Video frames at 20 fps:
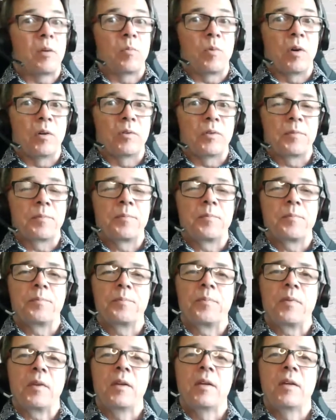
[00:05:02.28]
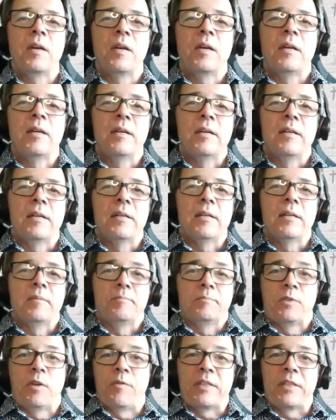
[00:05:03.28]
world.
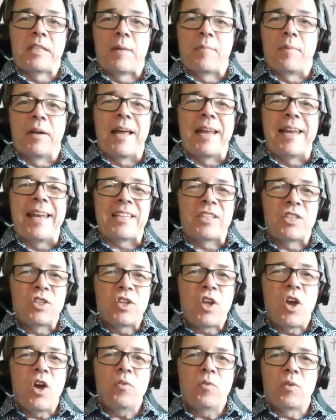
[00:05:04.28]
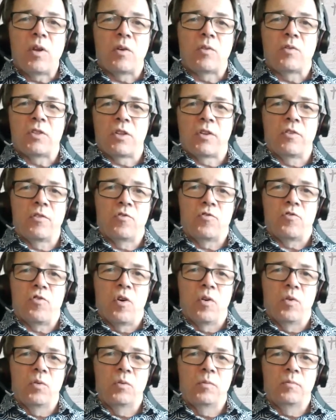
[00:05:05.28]
So, for example, an external locus of
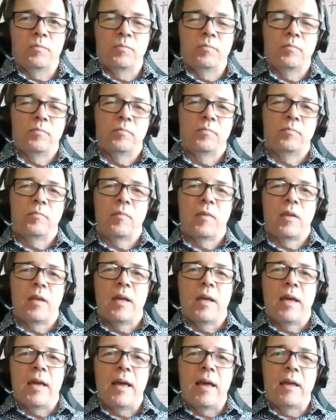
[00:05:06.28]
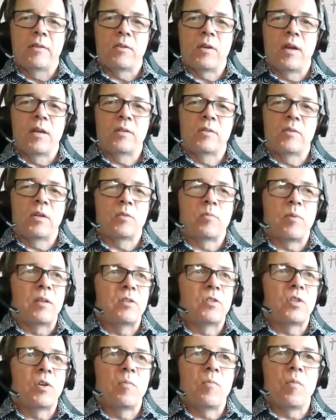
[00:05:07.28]
control is when
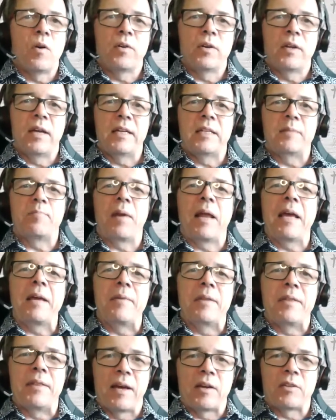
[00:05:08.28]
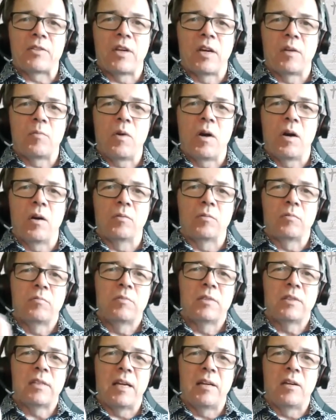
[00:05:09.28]
someone is blaming the outside world,
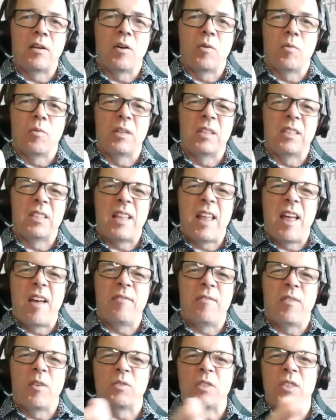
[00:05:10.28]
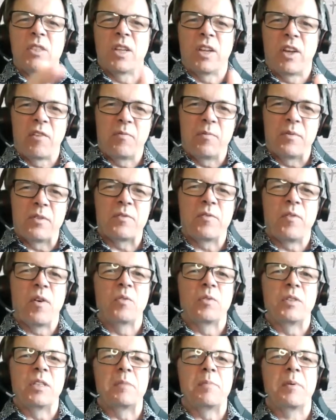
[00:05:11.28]
saying, oh, well, it's their fault, it's the government's
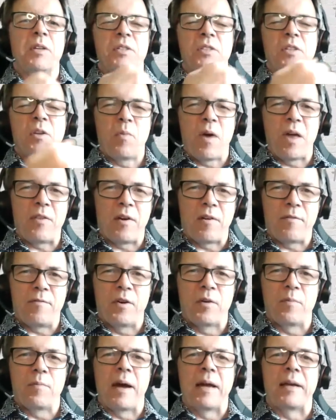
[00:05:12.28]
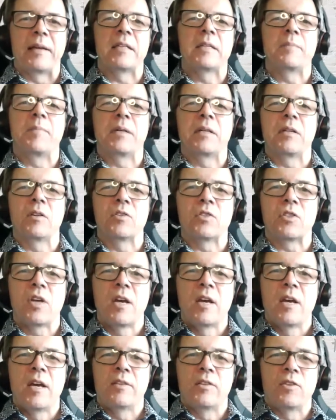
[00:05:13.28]
fault, it's because the weather I feel bad, it's because
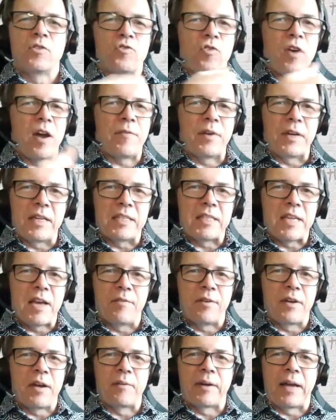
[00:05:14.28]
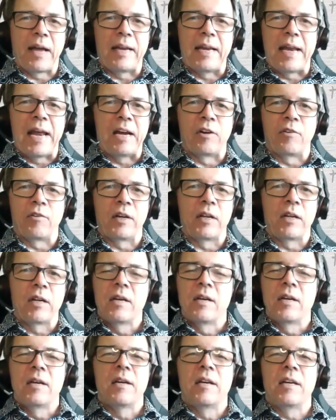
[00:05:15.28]
the traffic is heavy, I'm getting angry,
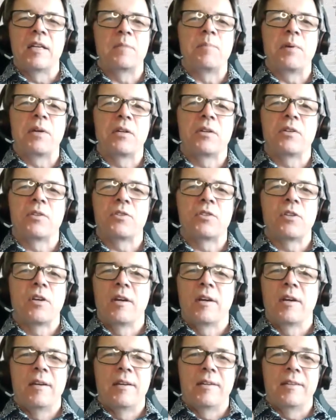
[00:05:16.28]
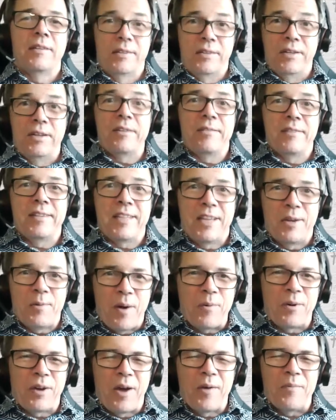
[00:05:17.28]
it's because, you see
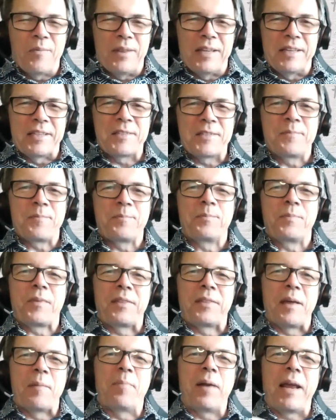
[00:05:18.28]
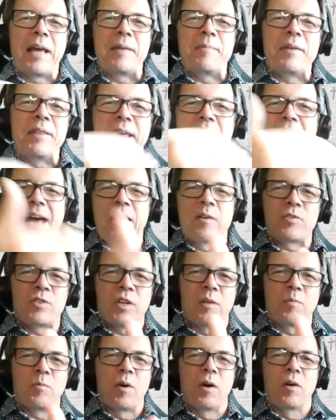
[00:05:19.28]
where we're going with this, they're blaming the
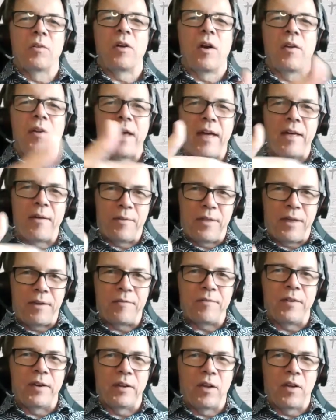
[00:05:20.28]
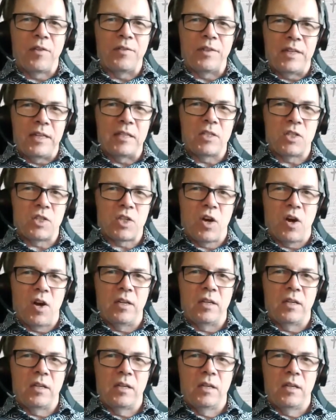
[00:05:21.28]
outside world on how they feel on the
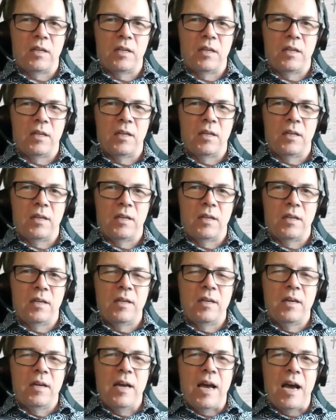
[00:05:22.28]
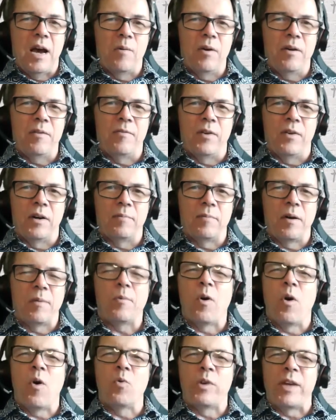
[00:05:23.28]
inside. However,
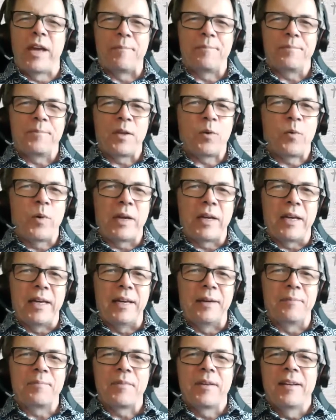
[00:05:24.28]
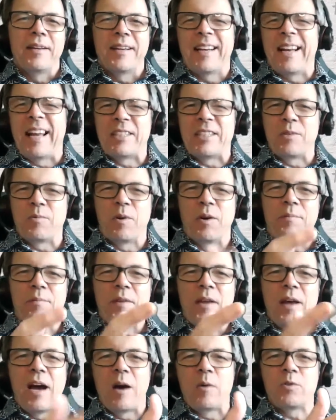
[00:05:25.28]
oh yeah, quick here, classic one,
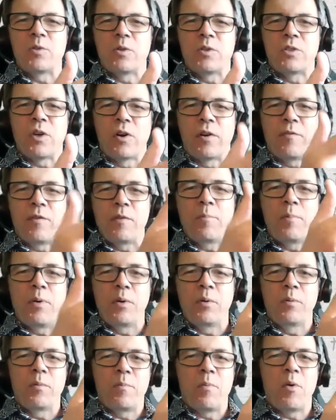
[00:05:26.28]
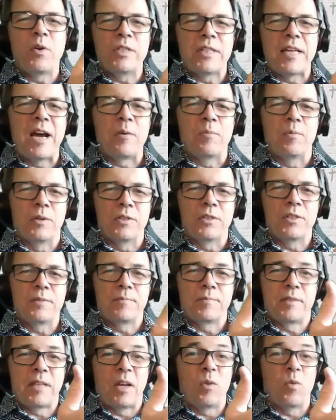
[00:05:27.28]
I was always told, if you point outwards,
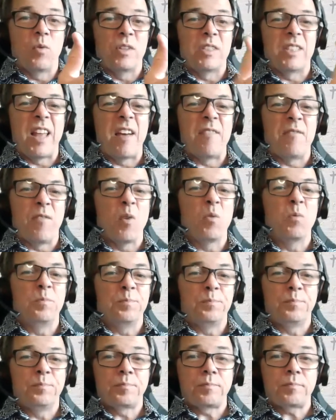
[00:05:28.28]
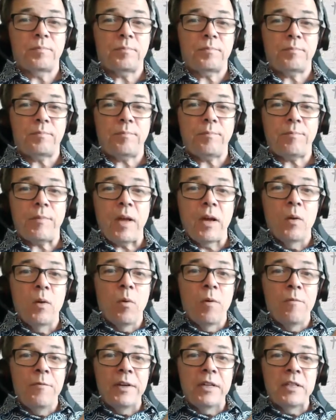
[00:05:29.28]
saying, oh, it's their fault,
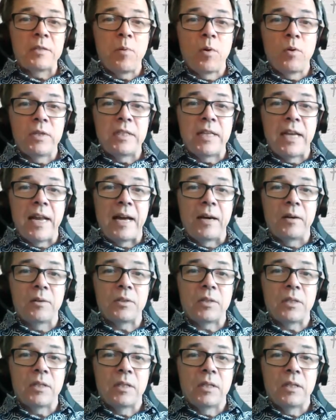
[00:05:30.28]
one finger's pointing out,